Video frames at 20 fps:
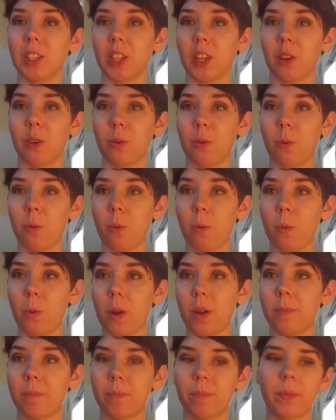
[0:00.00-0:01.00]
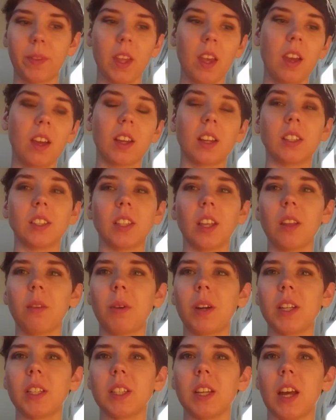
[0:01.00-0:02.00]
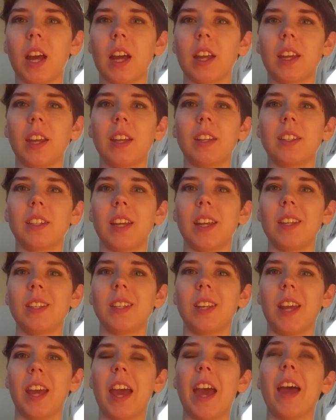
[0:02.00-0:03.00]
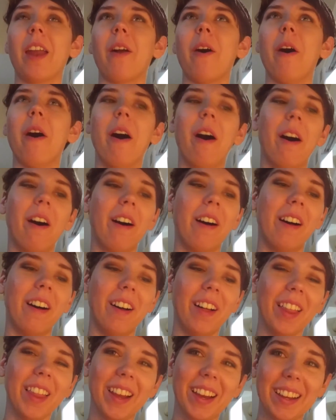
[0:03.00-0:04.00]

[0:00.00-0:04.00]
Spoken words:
So, because otherwise I can't taste it at all.